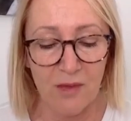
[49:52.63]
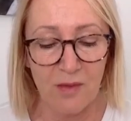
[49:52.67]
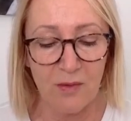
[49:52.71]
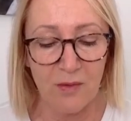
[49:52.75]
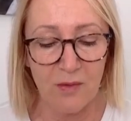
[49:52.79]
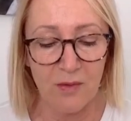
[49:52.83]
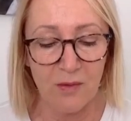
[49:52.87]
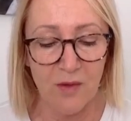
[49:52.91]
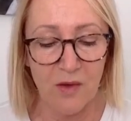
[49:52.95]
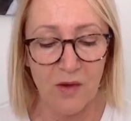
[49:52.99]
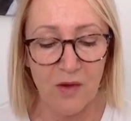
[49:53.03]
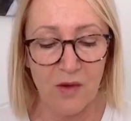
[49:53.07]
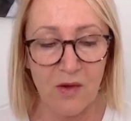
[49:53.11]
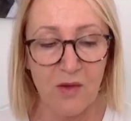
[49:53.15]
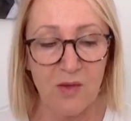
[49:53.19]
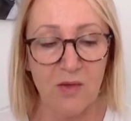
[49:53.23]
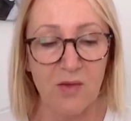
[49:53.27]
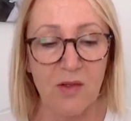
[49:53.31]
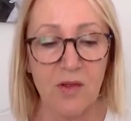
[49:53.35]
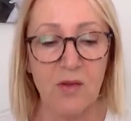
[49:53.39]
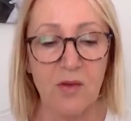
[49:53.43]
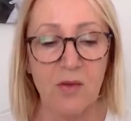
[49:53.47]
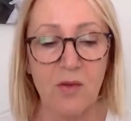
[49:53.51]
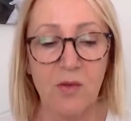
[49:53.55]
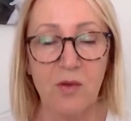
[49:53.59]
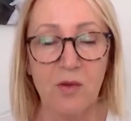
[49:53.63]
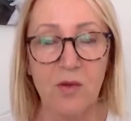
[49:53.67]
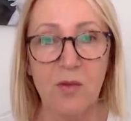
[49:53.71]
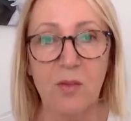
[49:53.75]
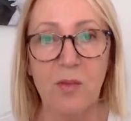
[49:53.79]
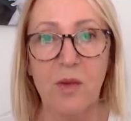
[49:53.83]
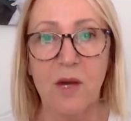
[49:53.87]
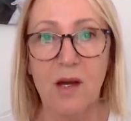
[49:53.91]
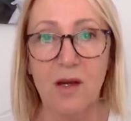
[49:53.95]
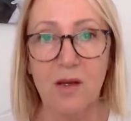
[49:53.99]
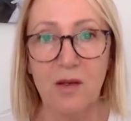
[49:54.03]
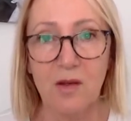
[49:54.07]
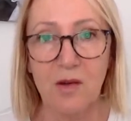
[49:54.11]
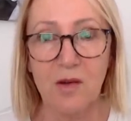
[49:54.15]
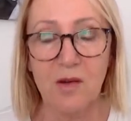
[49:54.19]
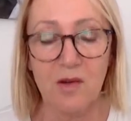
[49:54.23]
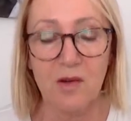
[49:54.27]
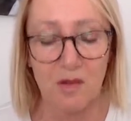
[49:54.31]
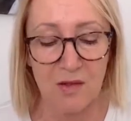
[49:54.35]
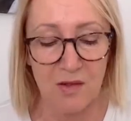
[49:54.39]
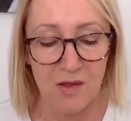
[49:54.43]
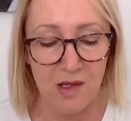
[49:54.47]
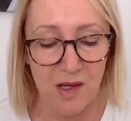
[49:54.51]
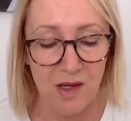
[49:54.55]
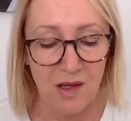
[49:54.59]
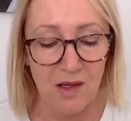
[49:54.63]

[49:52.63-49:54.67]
followed the Lord my God.